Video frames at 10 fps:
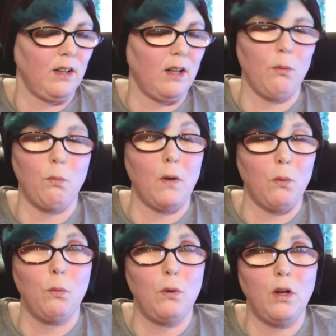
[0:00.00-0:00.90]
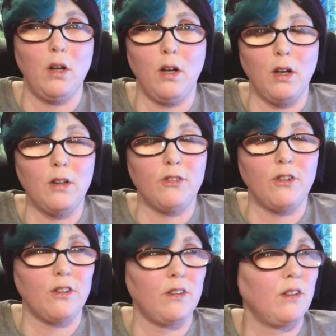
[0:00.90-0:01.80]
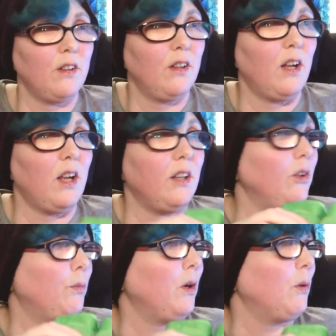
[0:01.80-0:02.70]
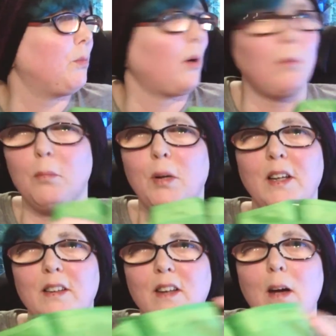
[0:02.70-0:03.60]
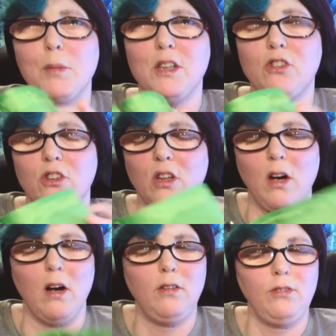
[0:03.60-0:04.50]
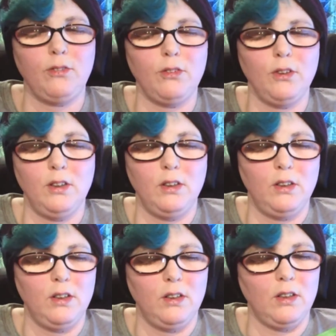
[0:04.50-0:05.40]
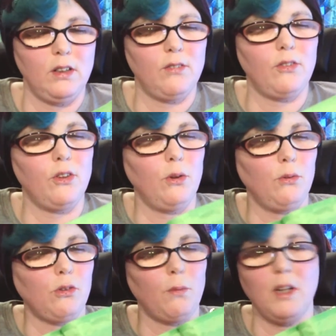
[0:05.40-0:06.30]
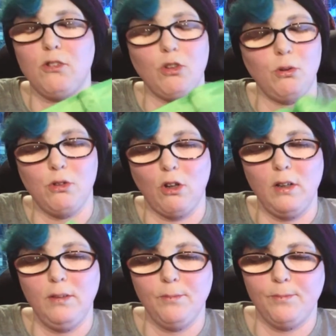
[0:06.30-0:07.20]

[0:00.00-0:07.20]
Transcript: it will hurt and you will probably damage the cuff if you do it too tight.